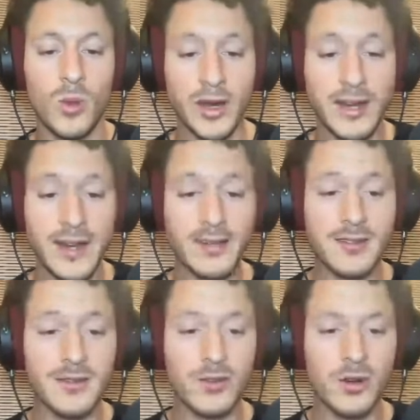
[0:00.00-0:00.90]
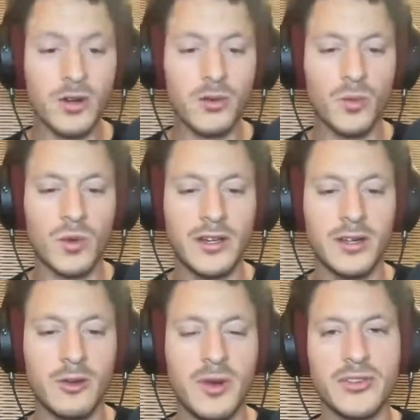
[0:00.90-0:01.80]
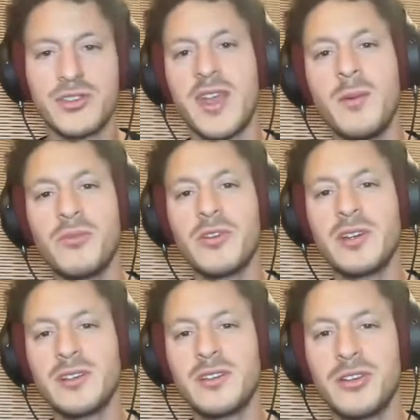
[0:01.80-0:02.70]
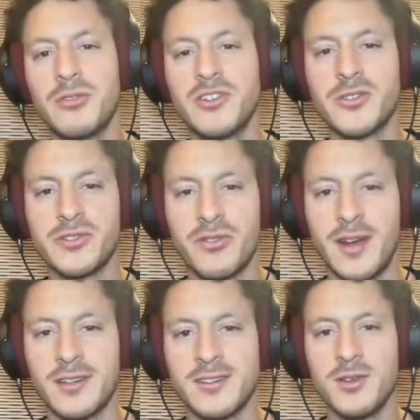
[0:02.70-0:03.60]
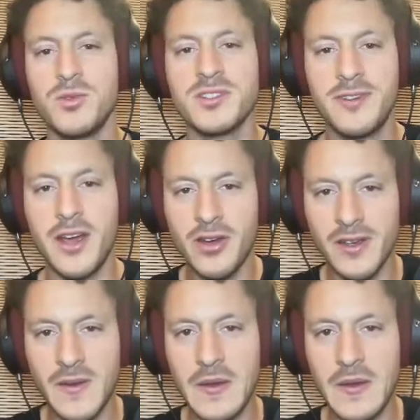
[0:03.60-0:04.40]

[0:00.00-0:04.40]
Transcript: I liked about the tambourine in the original track is it was very